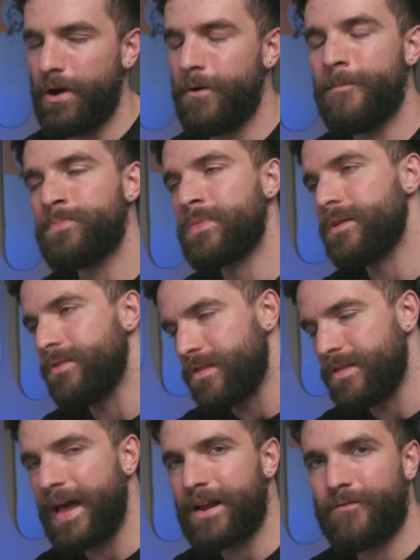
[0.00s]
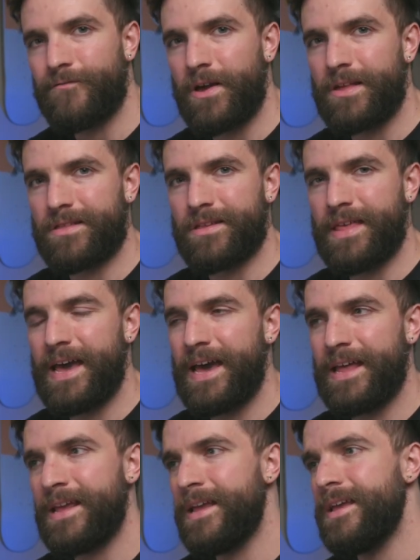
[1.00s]
Well, the sacrifice to
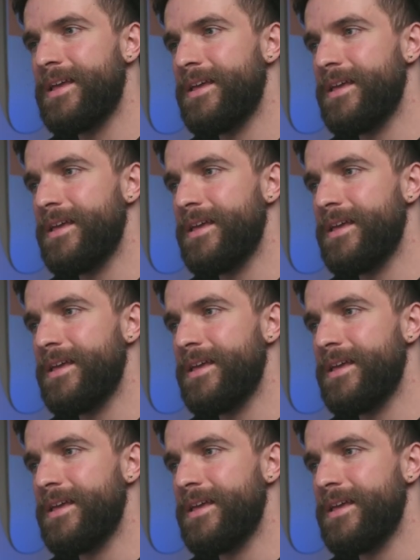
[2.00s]
that